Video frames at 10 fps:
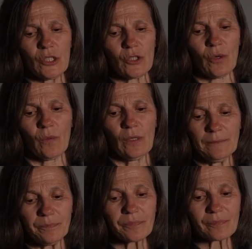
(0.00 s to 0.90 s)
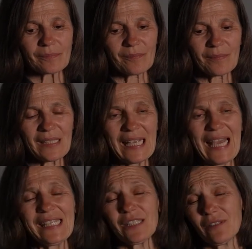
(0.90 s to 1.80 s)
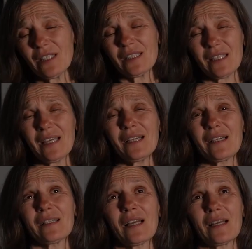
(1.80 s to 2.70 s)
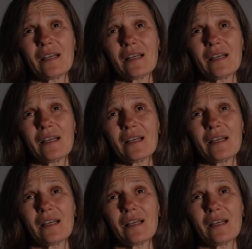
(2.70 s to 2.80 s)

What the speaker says: So, and it's very exciting, and